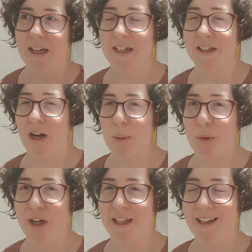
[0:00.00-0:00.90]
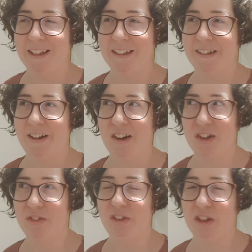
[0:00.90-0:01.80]
and then I might
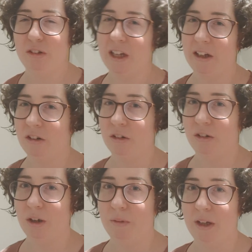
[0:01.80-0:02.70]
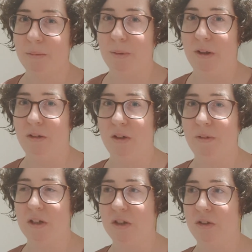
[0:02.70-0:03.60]
overdo it or I might put too
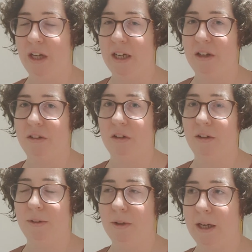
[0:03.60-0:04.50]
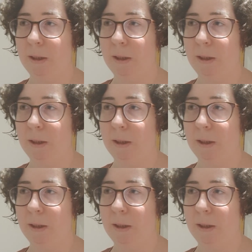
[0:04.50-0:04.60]
much strain. So